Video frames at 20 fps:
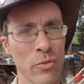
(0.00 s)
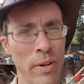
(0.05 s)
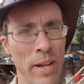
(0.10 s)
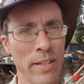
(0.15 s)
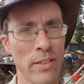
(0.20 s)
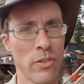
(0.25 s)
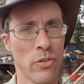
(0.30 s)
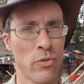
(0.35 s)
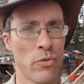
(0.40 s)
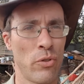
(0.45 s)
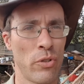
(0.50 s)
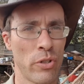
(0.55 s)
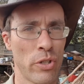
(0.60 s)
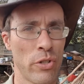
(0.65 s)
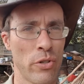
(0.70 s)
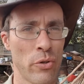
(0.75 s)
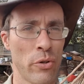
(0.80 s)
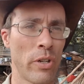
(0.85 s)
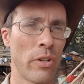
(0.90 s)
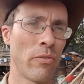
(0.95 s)
creates a stronger
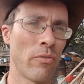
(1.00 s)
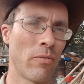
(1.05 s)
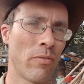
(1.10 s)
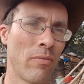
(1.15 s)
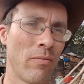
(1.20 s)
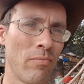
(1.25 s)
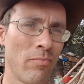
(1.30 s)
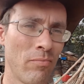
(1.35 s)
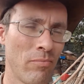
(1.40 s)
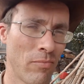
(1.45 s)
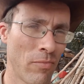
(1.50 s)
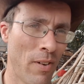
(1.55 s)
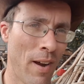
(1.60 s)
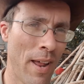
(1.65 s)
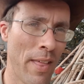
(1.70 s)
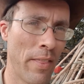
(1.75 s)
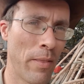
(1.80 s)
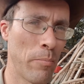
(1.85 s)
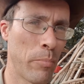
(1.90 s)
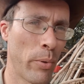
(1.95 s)
joint
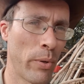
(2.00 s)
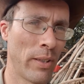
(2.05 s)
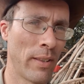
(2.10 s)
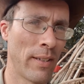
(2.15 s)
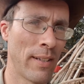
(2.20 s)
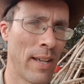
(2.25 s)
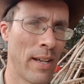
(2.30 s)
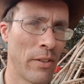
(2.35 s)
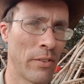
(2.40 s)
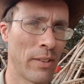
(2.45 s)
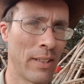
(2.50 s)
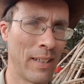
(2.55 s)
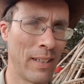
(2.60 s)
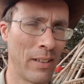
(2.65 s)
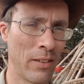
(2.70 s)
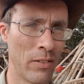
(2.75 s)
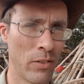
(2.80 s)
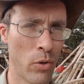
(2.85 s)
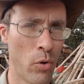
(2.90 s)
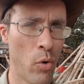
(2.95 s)
rather than putting the nails
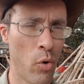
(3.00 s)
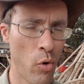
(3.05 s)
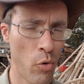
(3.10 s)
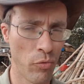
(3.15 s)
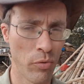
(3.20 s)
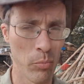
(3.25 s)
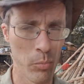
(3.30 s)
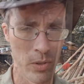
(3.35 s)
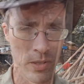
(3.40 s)
in all from